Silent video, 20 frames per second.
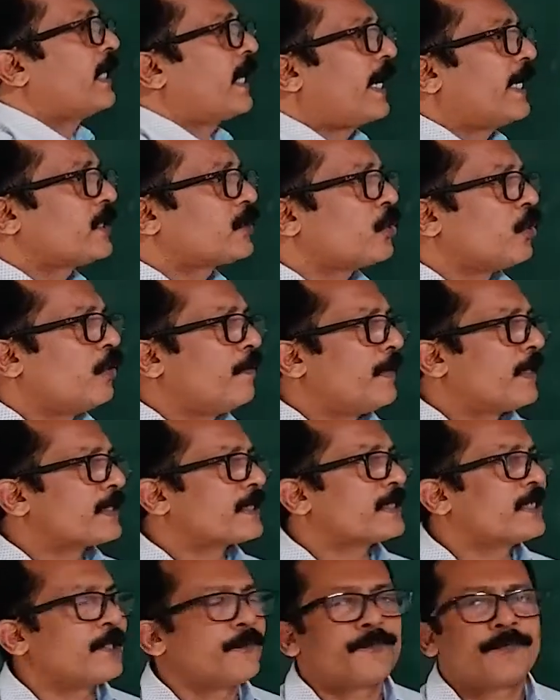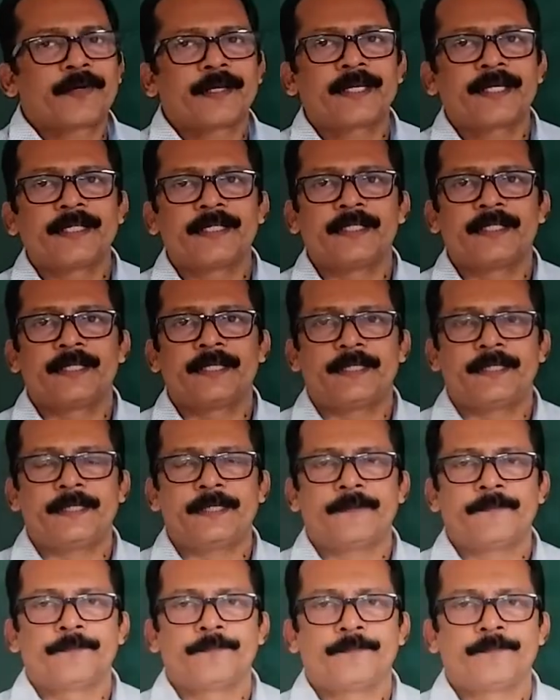isomers differ in
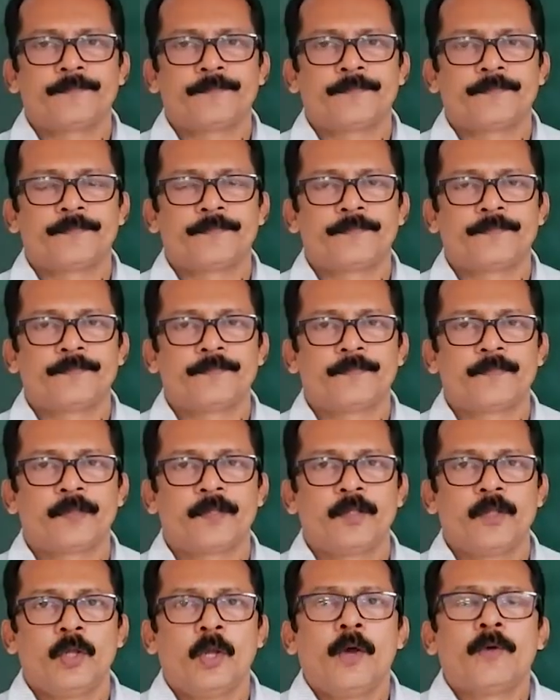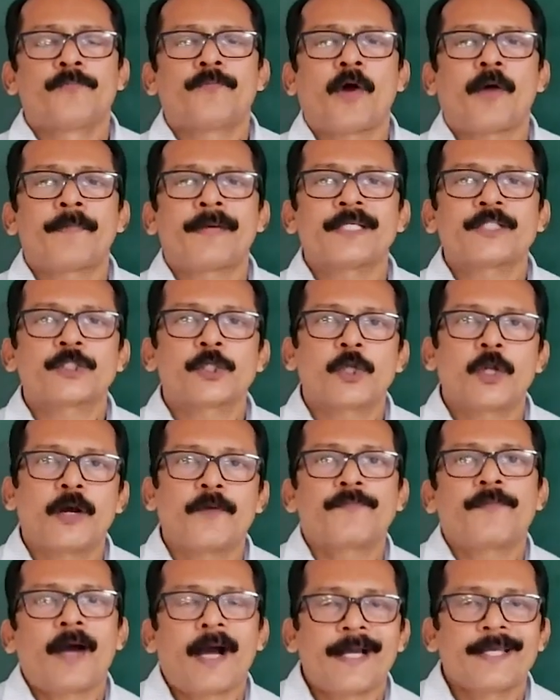the formation
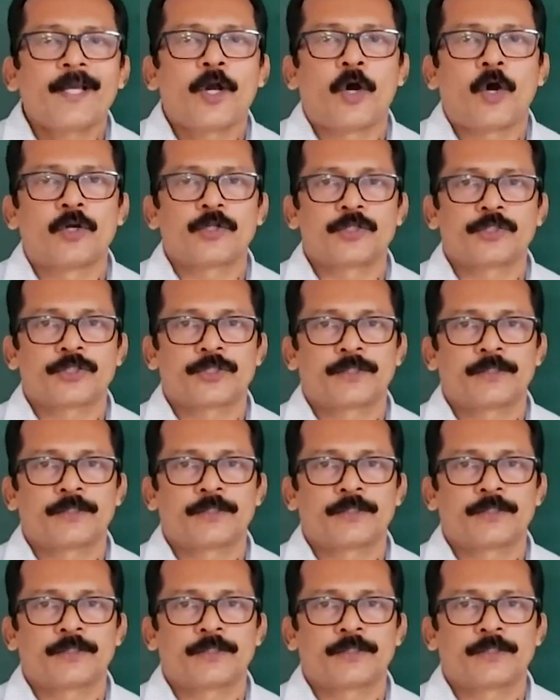of ions.